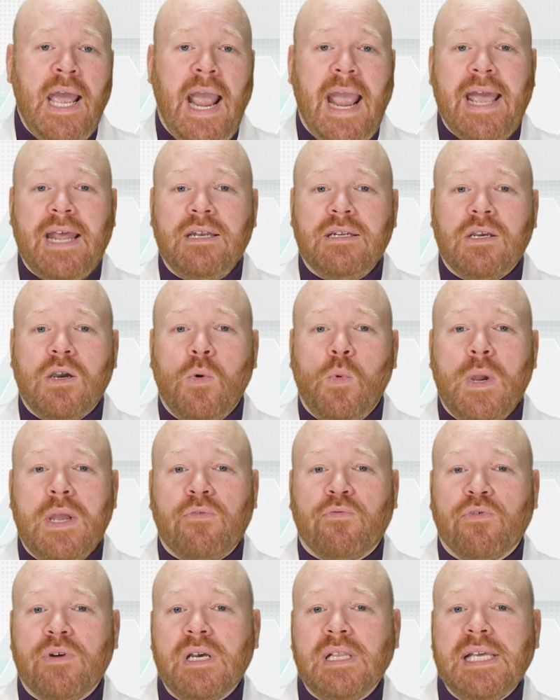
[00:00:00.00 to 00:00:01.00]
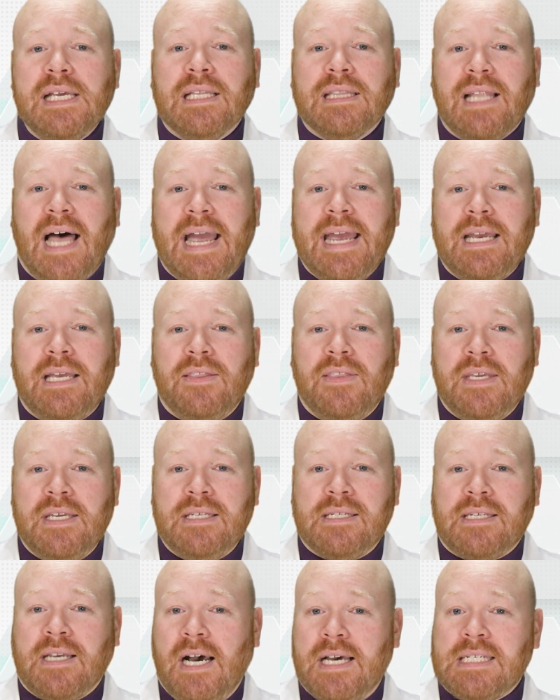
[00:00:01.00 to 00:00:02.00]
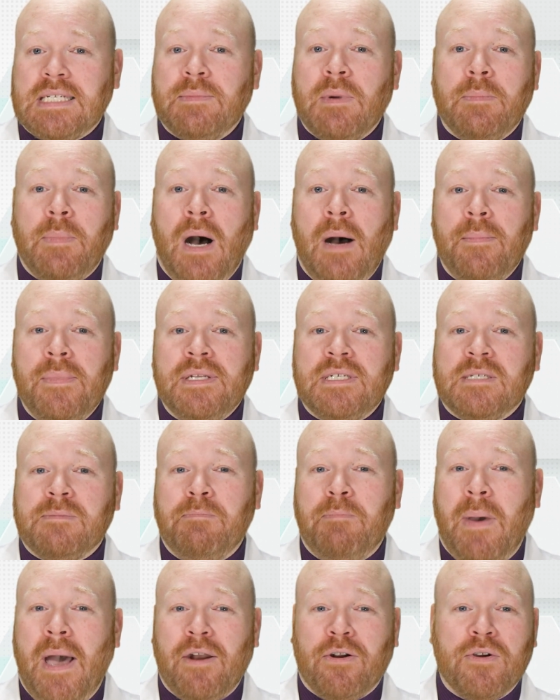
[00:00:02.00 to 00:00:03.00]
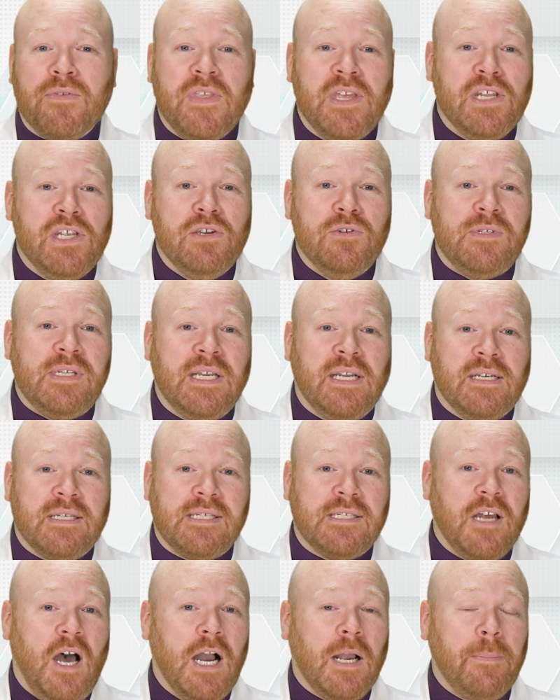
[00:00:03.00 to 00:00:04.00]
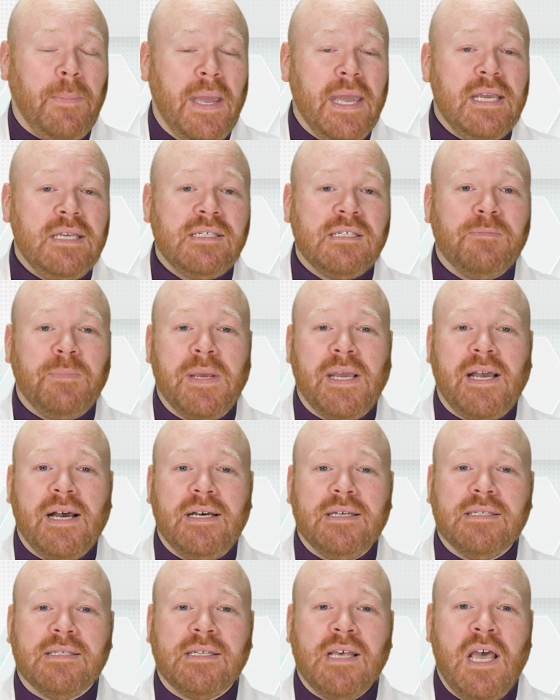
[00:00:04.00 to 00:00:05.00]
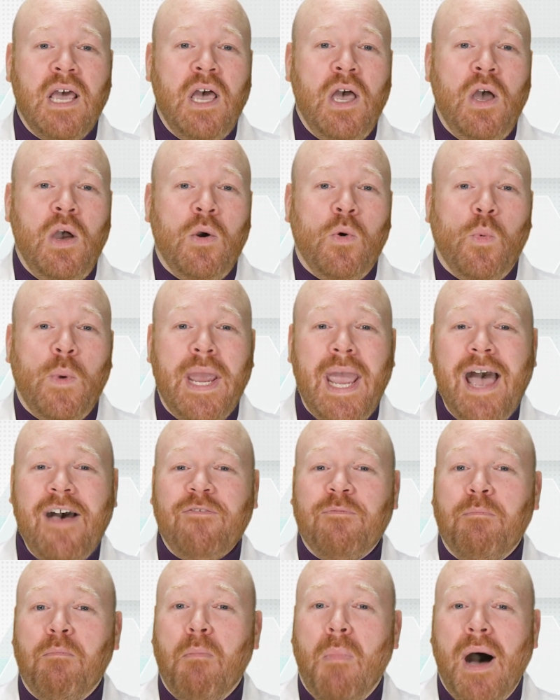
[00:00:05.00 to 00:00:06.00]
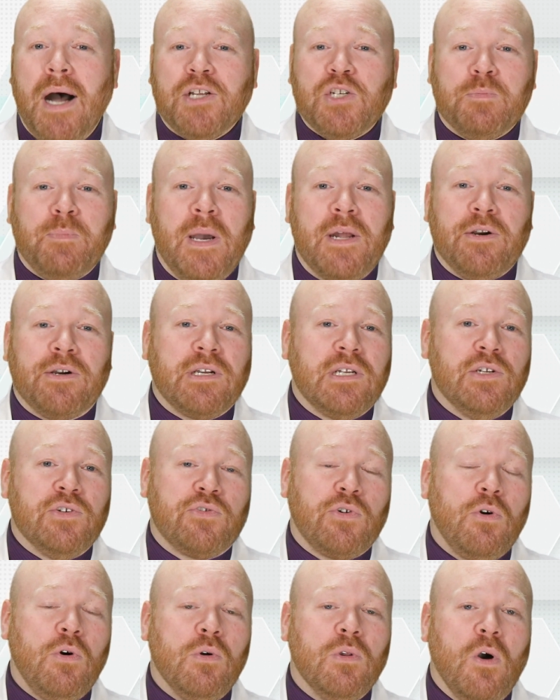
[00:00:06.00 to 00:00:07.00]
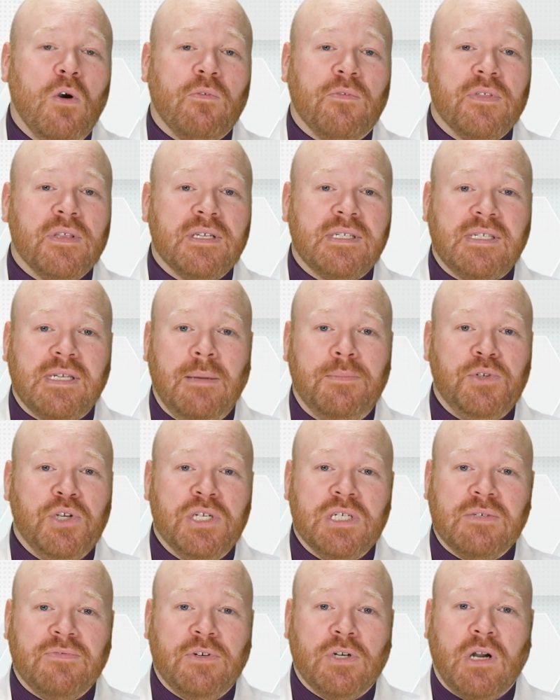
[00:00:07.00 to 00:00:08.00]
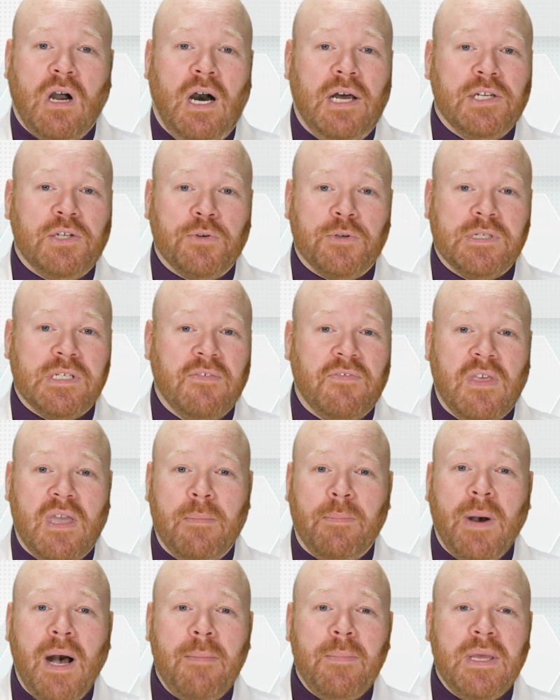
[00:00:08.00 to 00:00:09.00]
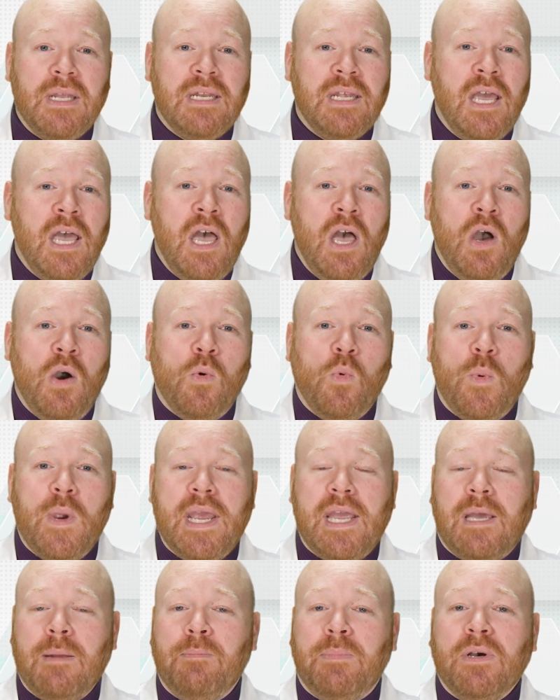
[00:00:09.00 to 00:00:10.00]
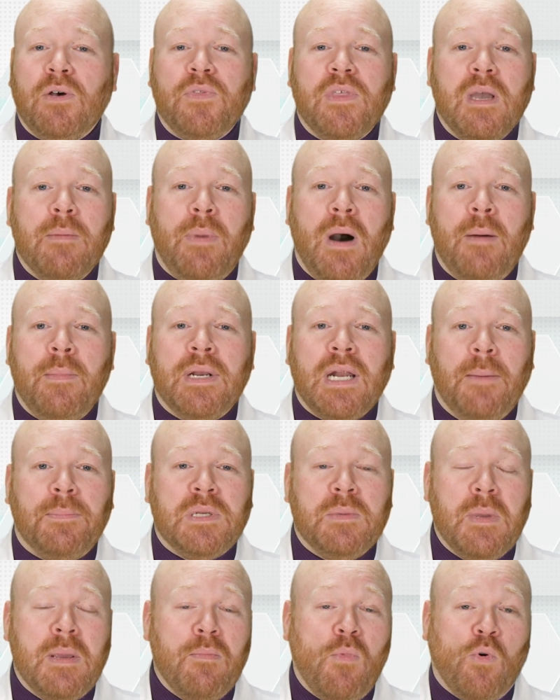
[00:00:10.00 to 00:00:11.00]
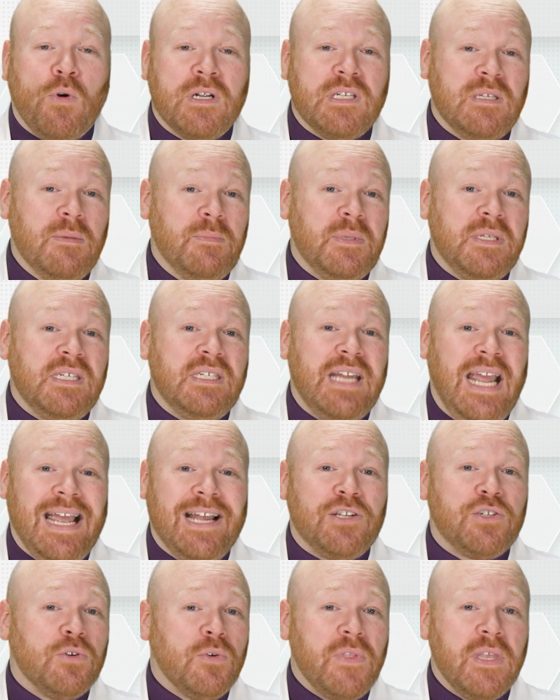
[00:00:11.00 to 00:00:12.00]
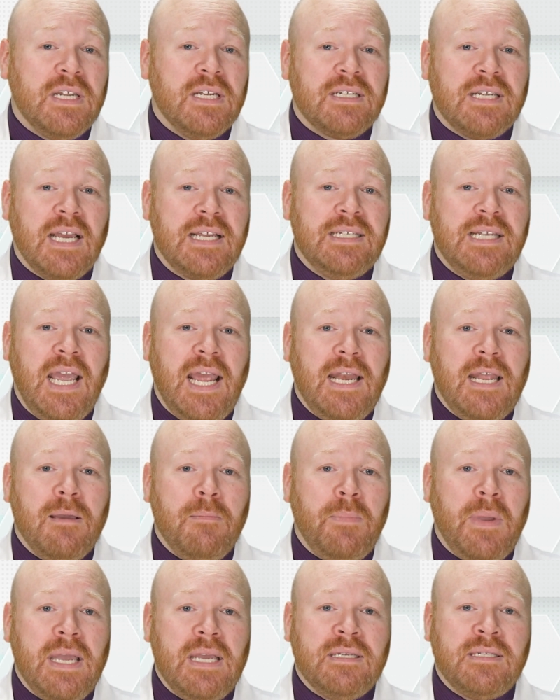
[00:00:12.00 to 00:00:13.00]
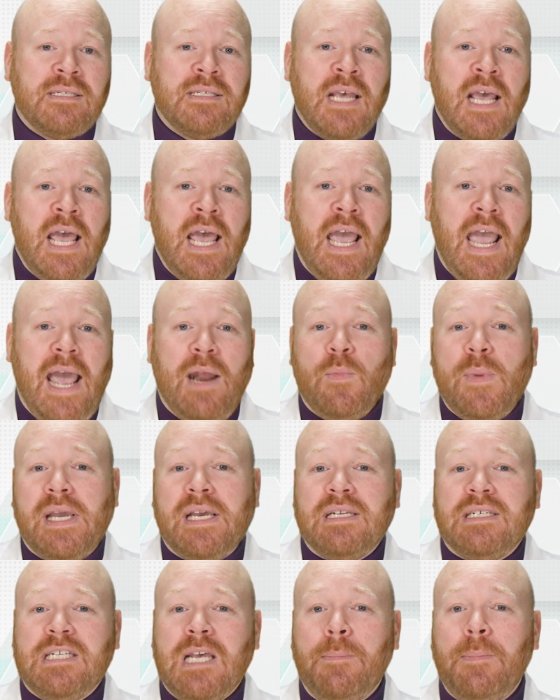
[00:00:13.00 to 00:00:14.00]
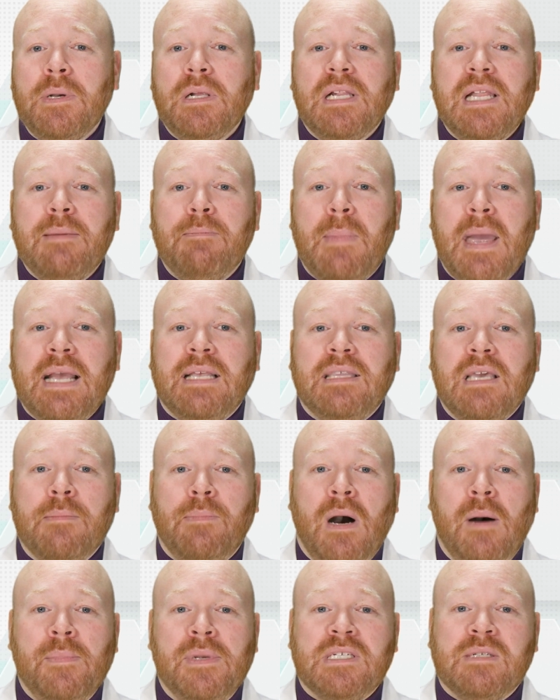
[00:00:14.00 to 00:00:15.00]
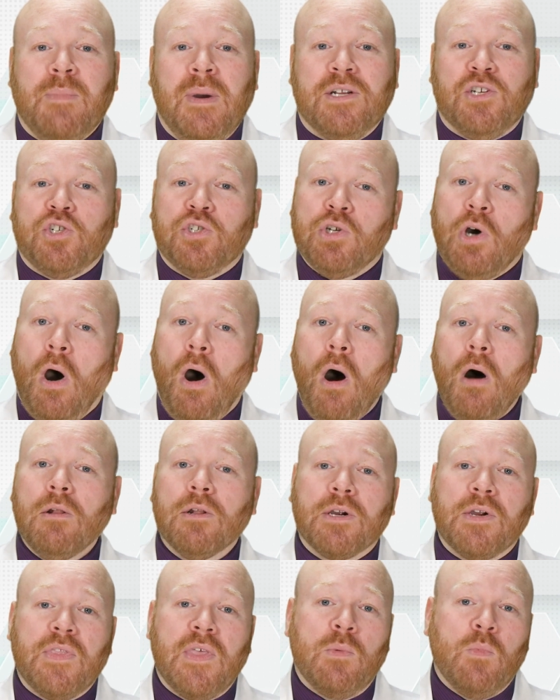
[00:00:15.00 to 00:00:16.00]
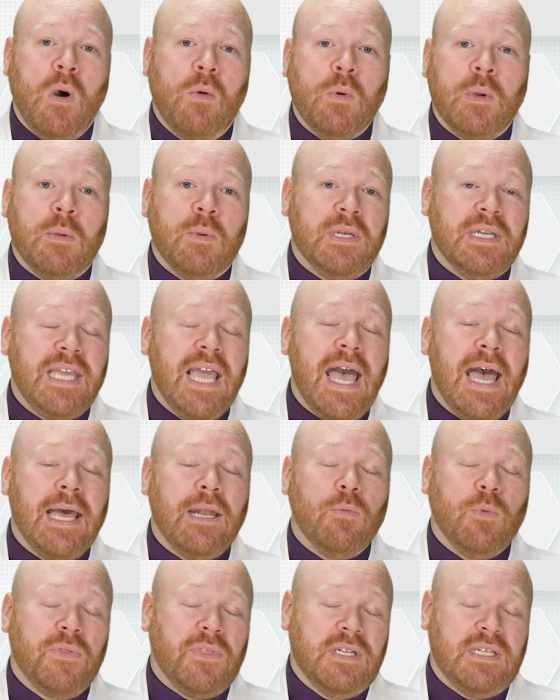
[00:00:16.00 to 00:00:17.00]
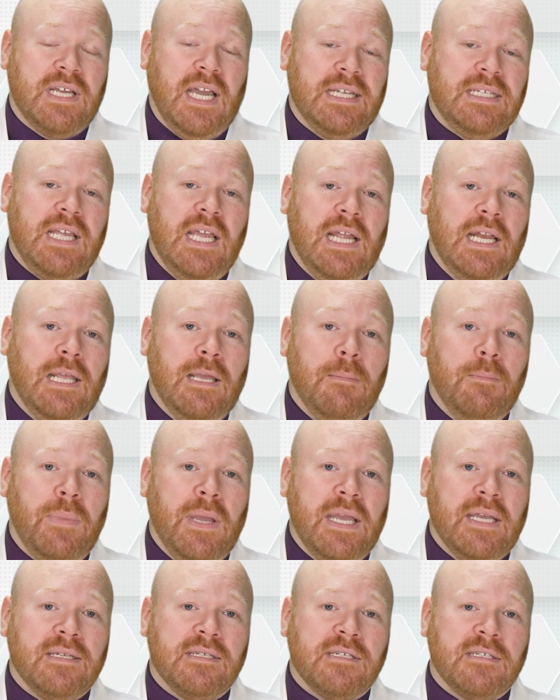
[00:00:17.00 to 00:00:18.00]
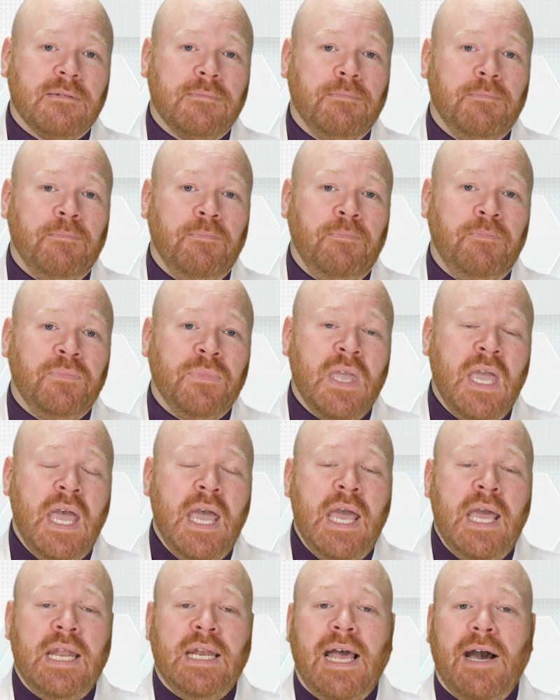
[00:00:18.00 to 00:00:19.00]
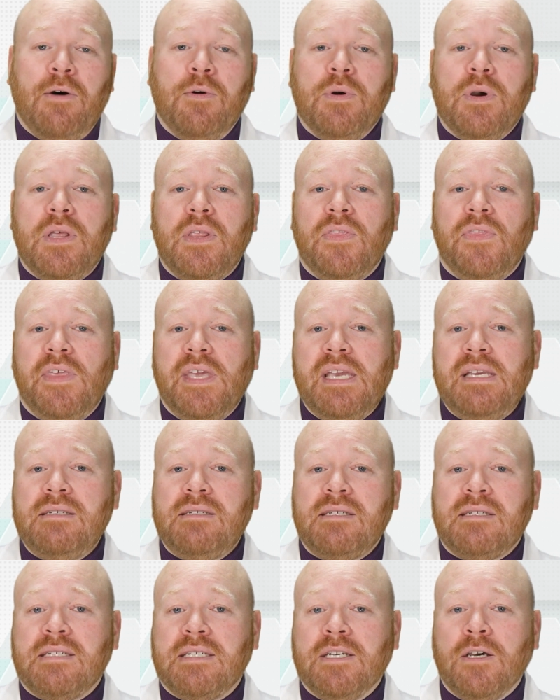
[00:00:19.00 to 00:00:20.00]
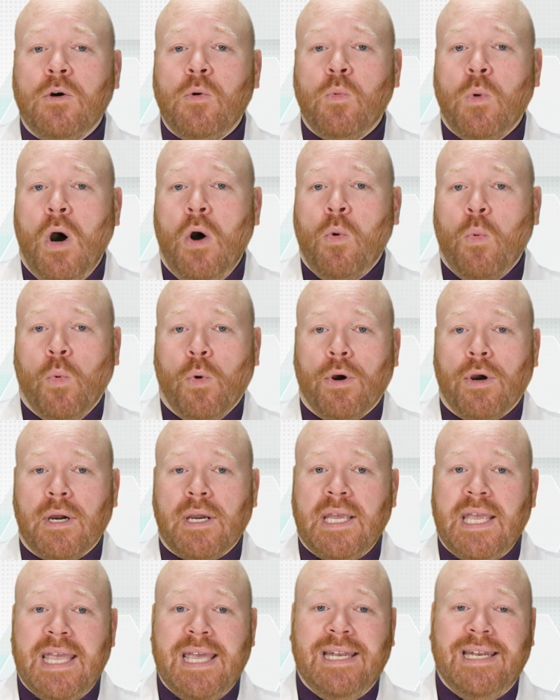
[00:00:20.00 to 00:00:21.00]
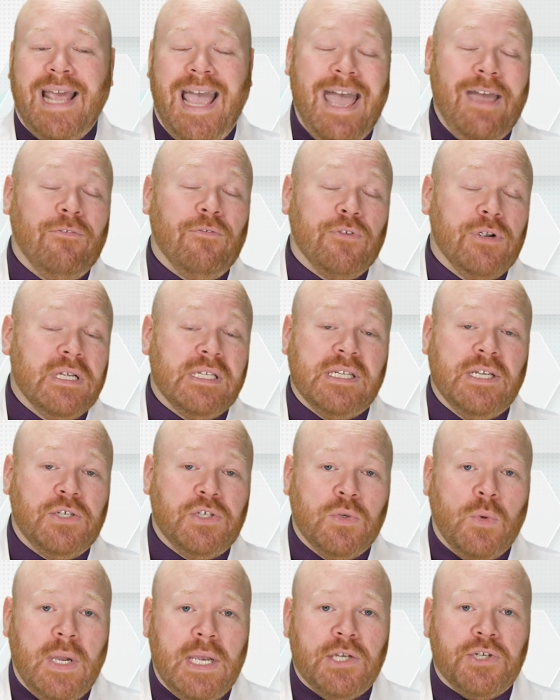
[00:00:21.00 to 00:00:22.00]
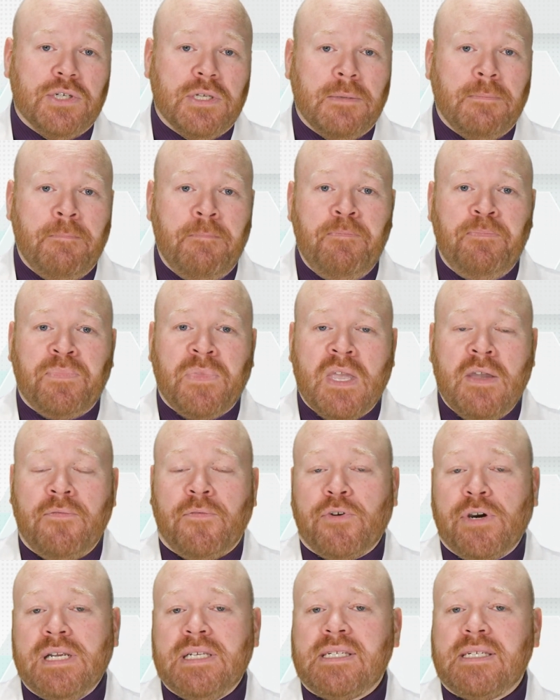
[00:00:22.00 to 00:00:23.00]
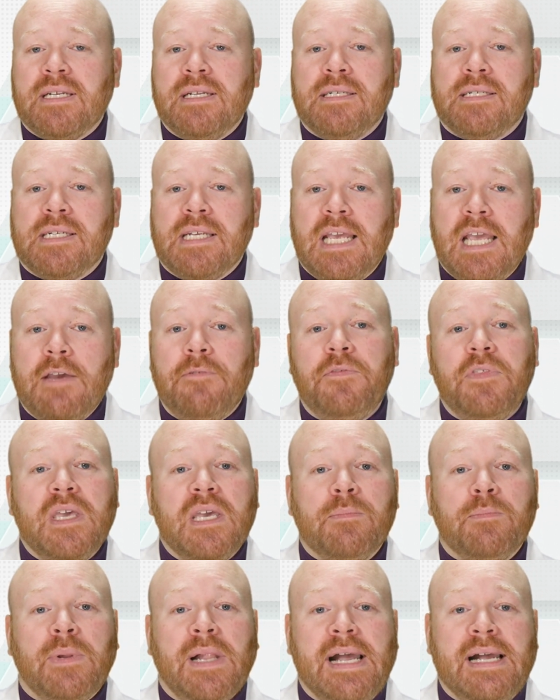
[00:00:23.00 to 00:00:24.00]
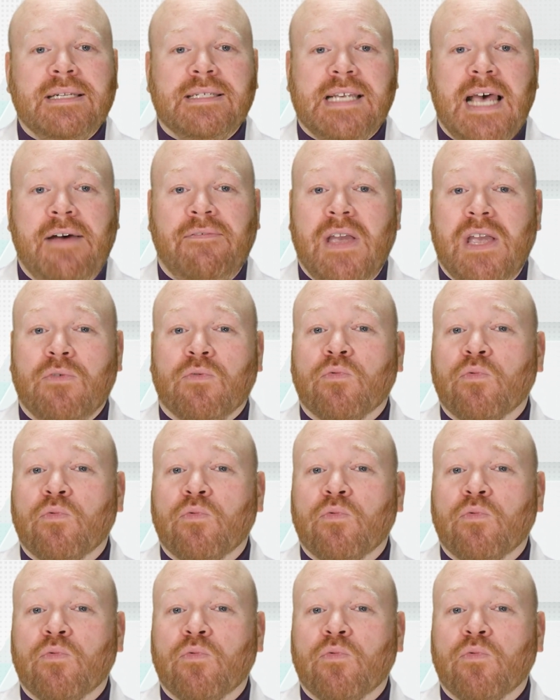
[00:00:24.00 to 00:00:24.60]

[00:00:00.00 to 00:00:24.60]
And we really like these custom abutments better than using a stock base because we have much better control over the subgingival contours of the abutment. We can build the abutment up to be more substantial than a titanium base, and we can typically make the abutments much taller than what we would get with a titanium base. Now, these still won't work in every situation. For instance, if the implants have a